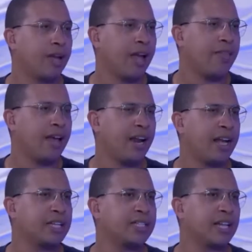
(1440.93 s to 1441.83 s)
And then I
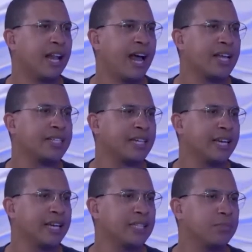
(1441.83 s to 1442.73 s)
guess the last thing
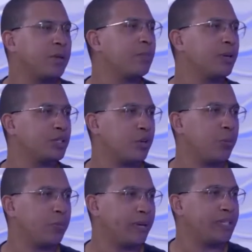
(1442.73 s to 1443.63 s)
is people are so
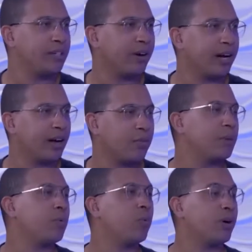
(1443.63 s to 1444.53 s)
busy right now.
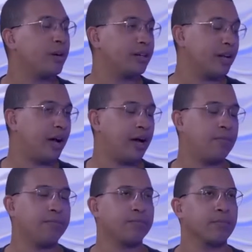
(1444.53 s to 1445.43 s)
People want
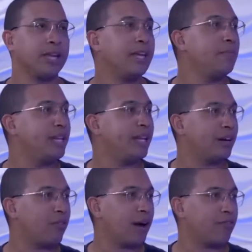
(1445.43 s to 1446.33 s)
immediate
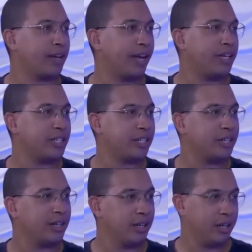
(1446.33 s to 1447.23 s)
gratification.
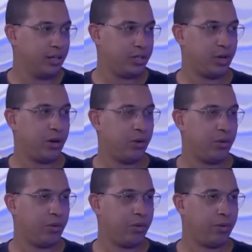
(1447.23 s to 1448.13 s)

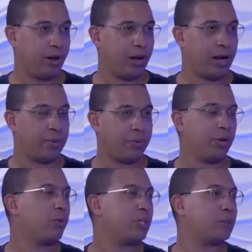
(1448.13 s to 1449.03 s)
So a lot of people
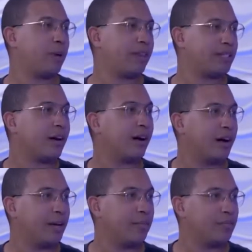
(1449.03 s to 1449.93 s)
don't want to spend the
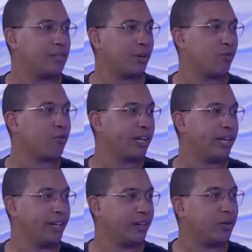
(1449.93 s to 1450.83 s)
time to
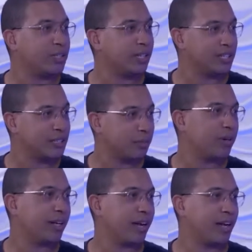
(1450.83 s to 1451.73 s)
read or to listen to
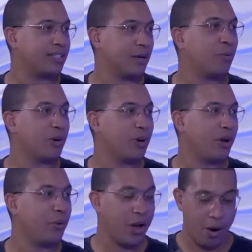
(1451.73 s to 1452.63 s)
podcasts. They want to
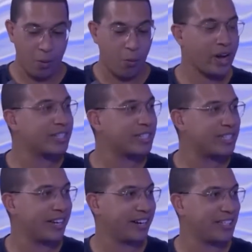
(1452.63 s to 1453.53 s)
know, what's the
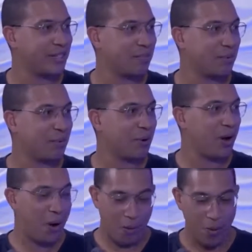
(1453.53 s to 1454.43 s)
ticker symbol?
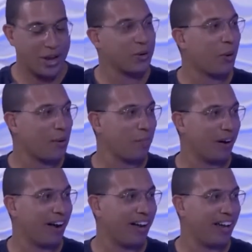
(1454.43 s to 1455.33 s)
When do I
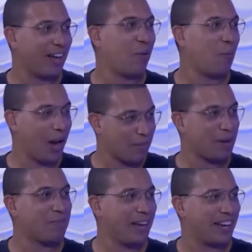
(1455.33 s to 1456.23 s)
buy? When am I
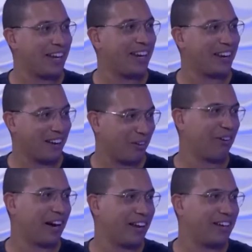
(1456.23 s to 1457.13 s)
making a
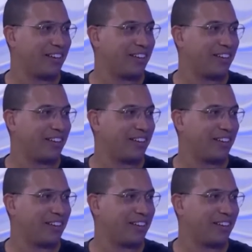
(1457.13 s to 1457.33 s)
grand?